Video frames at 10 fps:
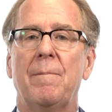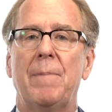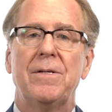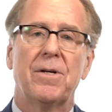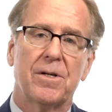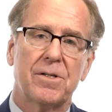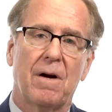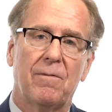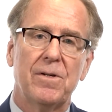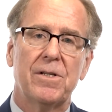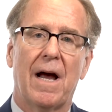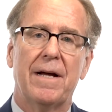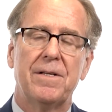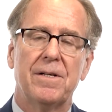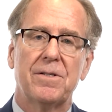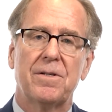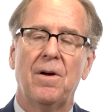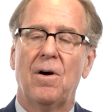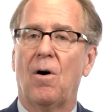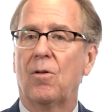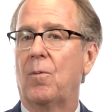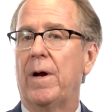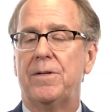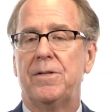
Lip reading: basic discovery scientists all the way